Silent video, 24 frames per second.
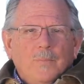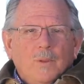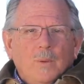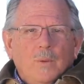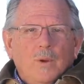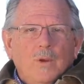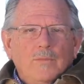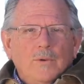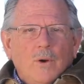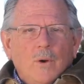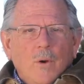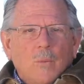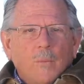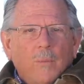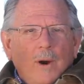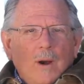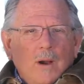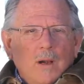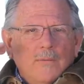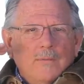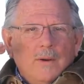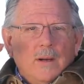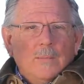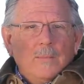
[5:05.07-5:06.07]
We have a whole
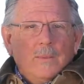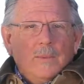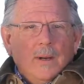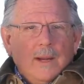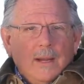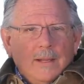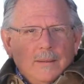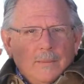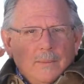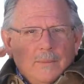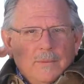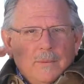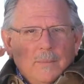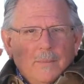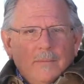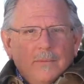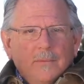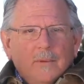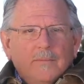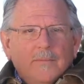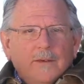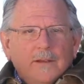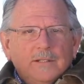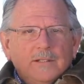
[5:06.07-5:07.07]
part of our brain,
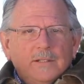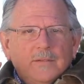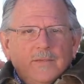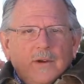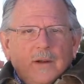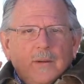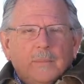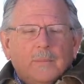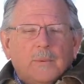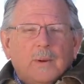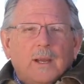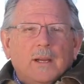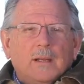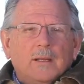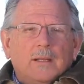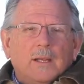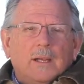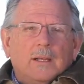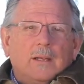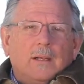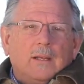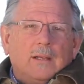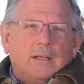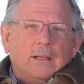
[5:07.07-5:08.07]
the base of our brain
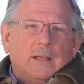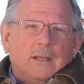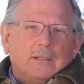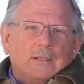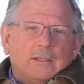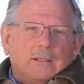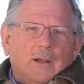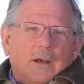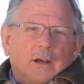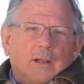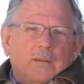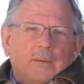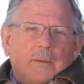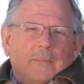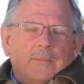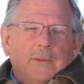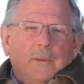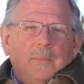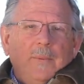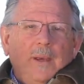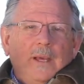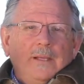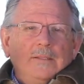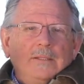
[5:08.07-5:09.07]
is called
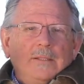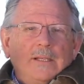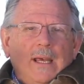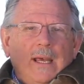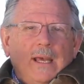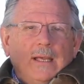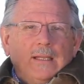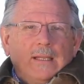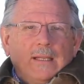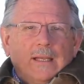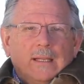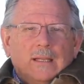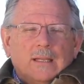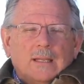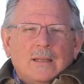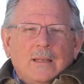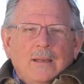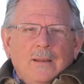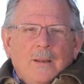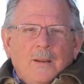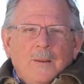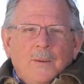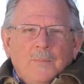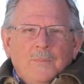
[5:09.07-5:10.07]
the basal ganglion.
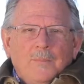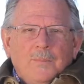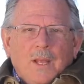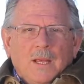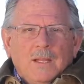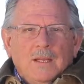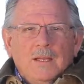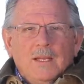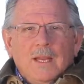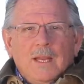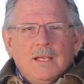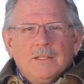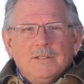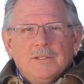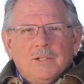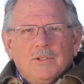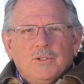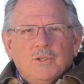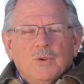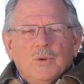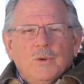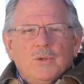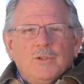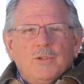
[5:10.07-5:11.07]
And it has to
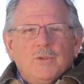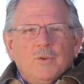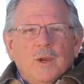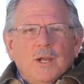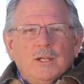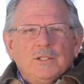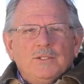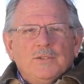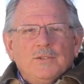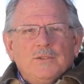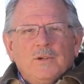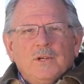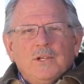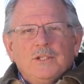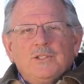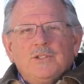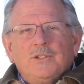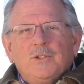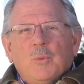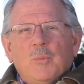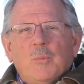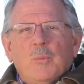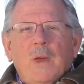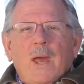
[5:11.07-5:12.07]
do with transferring
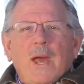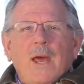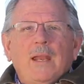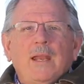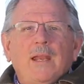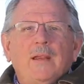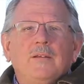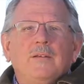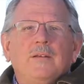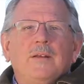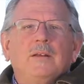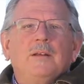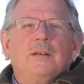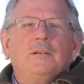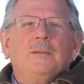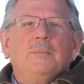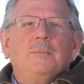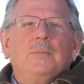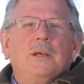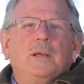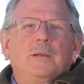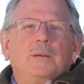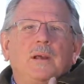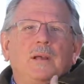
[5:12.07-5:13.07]
somatic
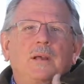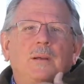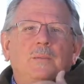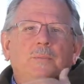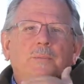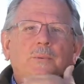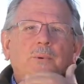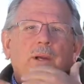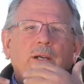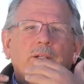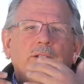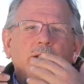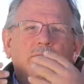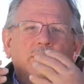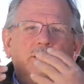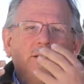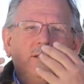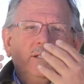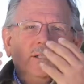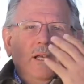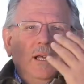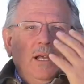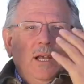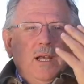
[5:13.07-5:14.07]

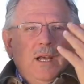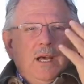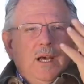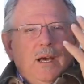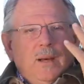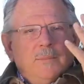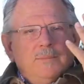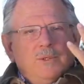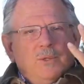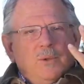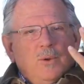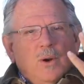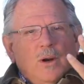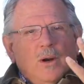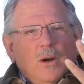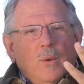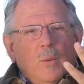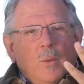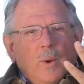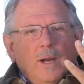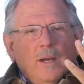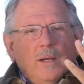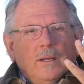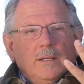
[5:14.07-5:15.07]
impressions up to our
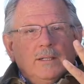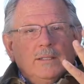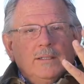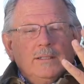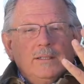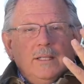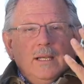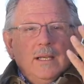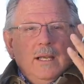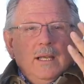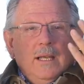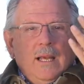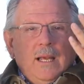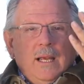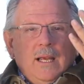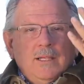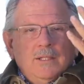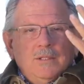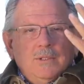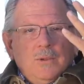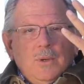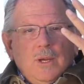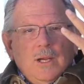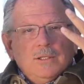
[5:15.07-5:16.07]
awareness
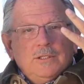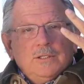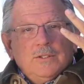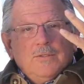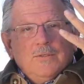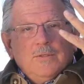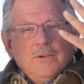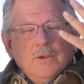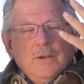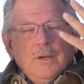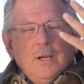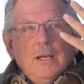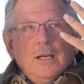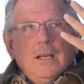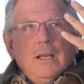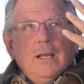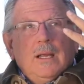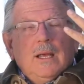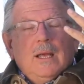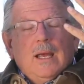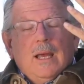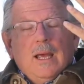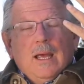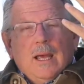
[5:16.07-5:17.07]
and transferring
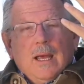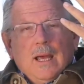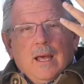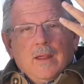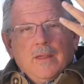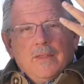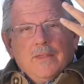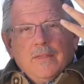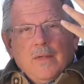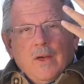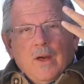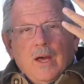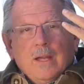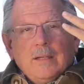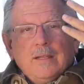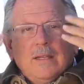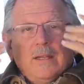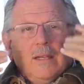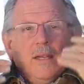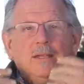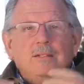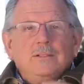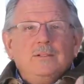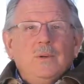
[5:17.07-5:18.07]
a thought
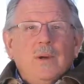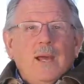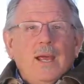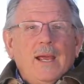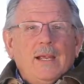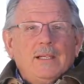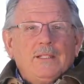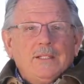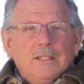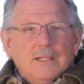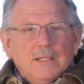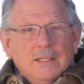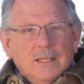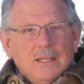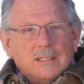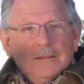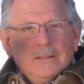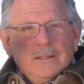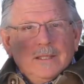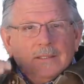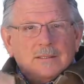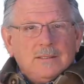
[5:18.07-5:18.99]
into action.